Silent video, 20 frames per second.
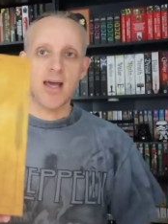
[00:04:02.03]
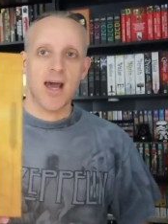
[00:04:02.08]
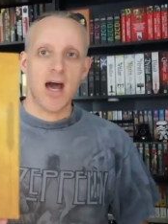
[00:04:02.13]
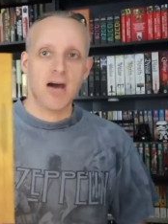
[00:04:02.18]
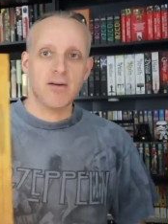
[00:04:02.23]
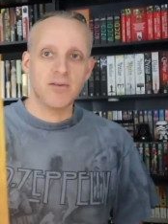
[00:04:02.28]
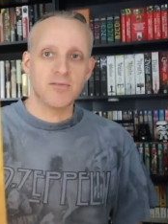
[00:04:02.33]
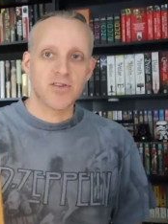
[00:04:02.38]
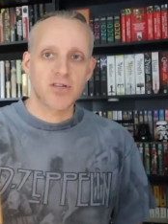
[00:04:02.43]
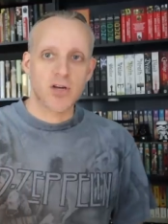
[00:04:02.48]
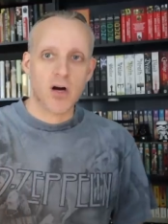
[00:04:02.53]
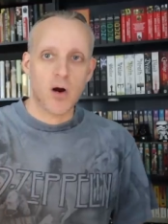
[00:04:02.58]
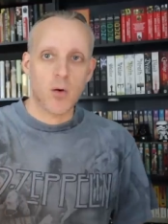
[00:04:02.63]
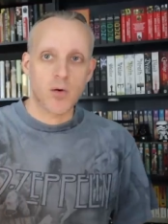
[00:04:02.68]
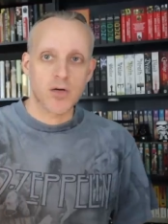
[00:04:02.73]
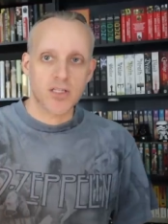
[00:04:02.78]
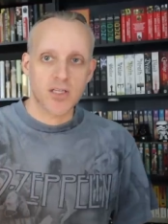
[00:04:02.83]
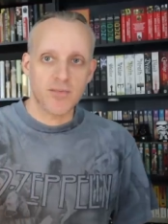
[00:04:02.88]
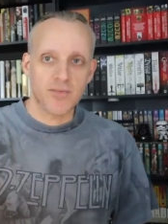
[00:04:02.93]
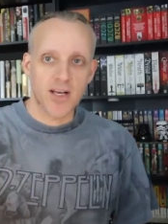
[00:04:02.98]
have of Star
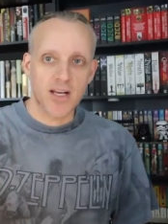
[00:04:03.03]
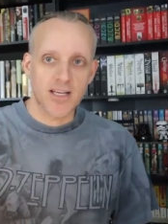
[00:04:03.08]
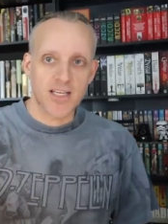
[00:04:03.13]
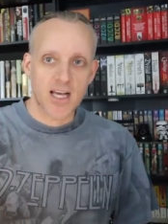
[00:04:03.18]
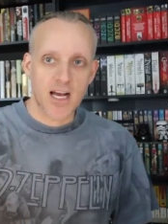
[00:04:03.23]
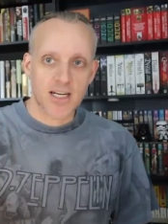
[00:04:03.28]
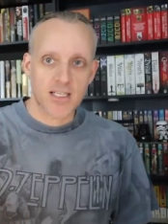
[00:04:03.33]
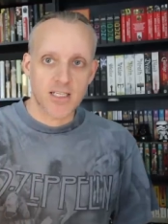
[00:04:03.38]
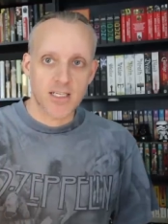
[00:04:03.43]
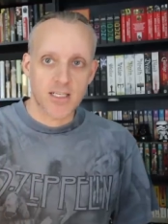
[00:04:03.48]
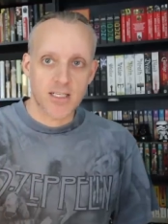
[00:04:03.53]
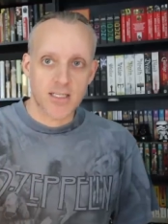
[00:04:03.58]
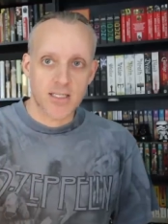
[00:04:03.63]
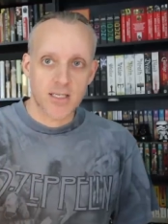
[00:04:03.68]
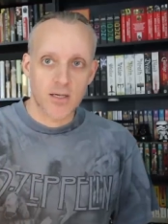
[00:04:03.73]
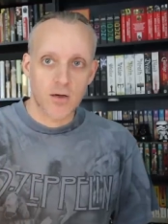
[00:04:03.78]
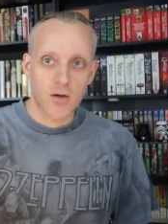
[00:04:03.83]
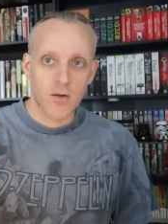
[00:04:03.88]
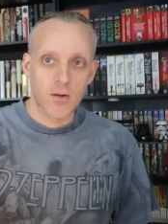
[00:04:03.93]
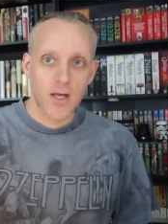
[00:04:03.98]
Wars stuff that is actually
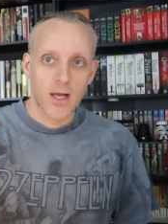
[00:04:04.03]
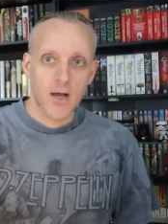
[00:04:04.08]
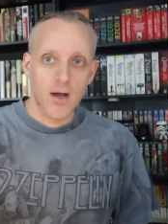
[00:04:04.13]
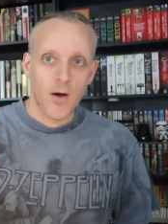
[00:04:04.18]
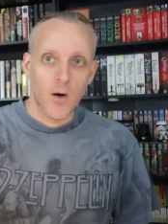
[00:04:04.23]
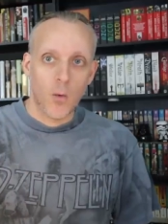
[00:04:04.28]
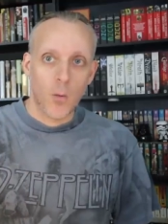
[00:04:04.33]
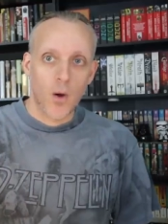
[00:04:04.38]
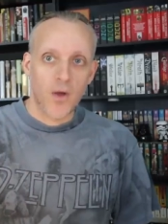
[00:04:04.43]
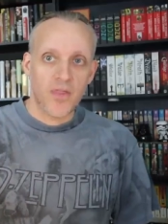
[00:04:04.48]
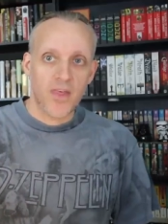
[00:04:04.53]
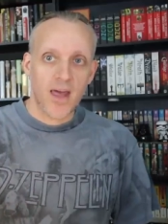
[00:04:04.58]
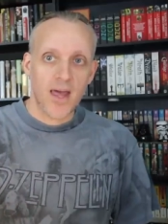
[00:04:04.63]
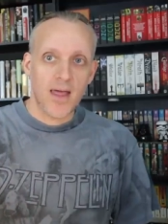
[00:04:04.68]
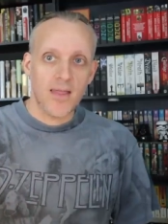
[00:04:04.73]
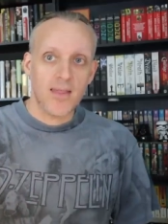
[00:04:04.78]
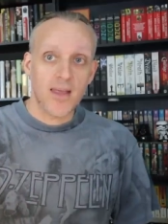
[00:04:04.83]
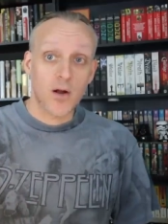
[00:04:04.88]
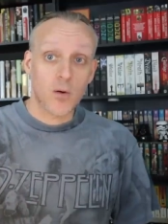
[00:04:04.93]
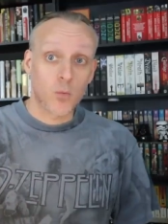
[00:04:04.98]
still
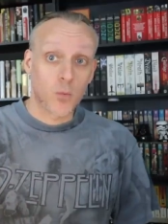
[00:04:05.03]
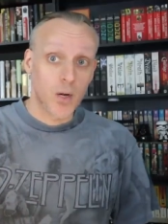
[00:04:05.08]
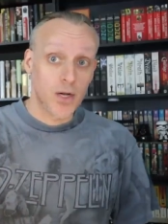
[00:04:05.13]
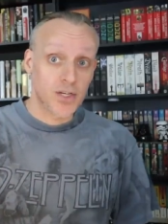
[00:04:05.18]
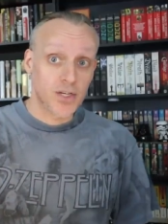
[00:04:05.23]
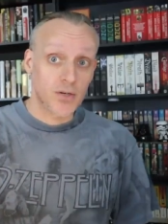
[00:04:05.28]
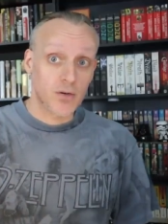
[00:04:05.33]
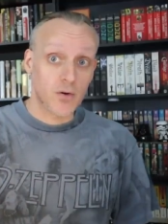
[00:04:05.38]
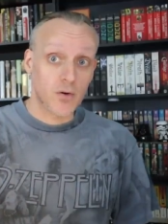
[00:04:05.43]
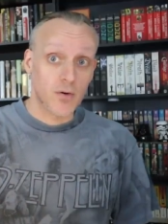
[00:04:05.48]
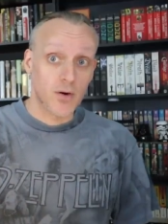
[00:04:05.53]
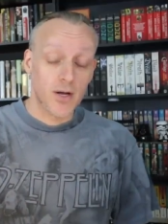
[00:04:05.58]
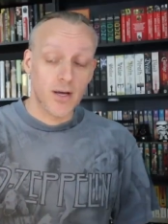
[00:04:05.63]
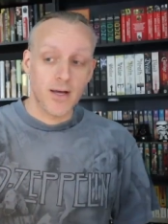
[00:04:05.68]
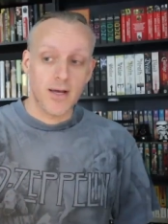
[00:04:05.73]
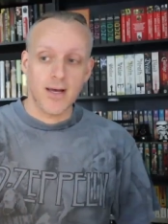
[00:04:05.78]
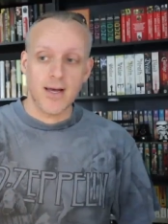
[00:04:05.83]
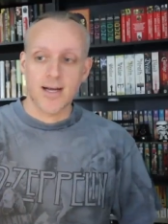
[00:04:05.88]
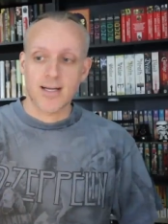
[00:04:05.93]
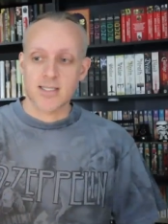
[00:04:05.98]
within the original
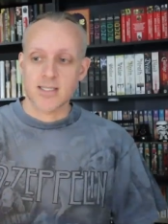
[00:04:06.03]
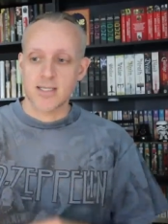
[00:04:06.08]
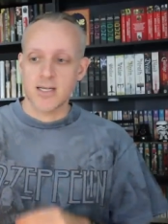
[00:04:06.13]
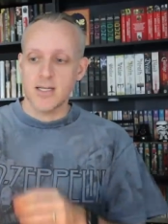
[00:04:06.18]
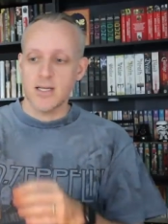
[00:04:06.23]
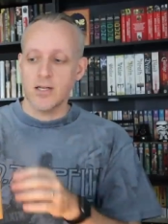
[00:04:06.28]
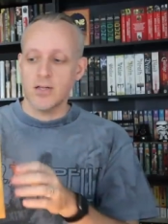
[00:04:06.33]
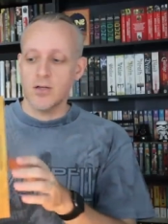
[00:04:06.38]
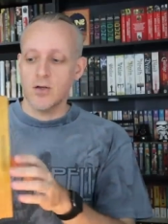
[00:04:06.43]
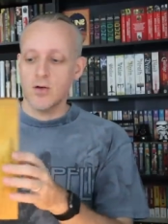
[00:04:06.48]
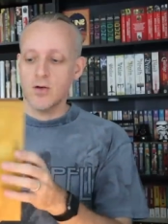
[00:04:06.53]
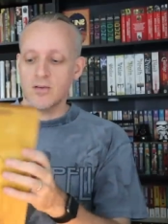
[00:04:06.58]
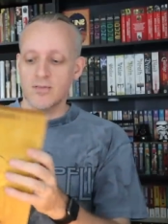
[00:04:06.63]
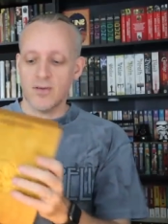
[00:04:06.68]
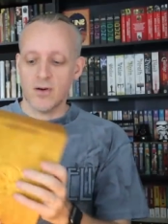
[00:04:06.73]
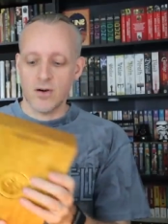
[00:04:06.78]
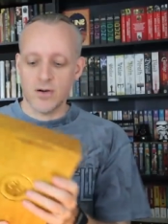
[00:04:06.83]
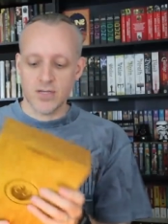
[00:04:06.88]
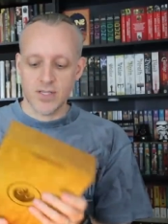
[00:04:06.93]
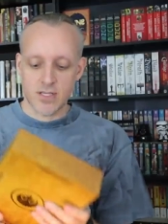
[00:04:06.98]
extended
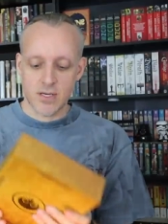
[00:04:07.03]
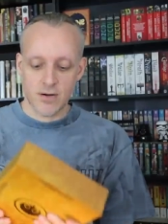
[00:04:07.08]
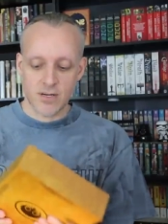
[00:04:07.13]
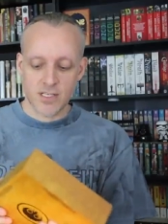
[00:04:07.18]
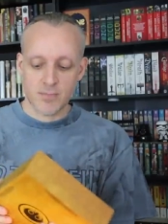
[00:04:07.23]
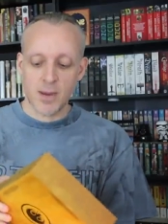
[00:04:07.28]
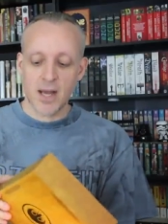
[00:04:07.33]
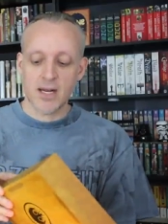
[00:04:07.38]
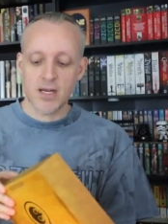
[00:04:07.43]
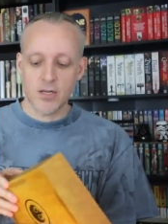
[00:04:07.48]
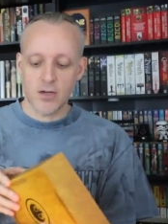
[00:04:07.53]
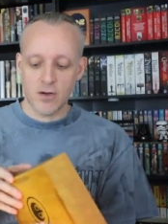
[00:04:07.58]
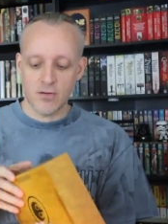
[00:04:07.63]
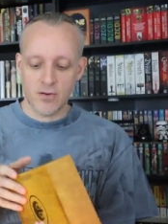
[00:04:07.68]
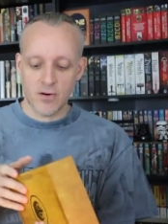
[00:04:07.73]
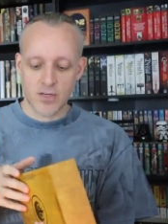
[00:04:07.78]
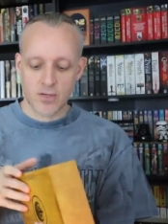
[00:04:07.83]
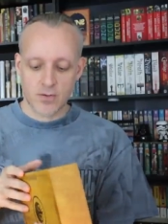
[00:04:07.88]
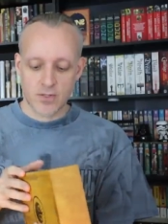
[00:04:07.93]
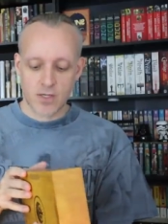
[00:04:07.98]
universe, or expanded
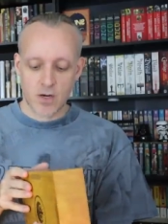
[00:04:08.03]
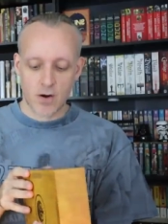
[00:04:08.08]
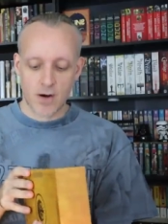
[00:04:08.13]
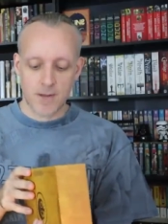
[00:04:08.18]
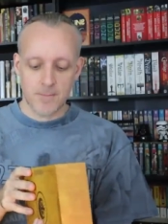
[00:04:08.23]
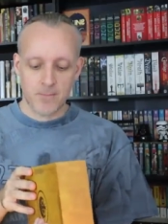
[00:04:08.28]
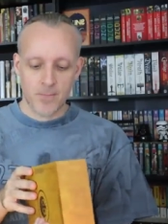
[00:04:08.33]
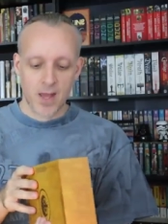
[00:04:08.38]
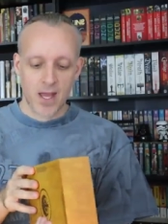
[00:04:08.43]
universe, sorry,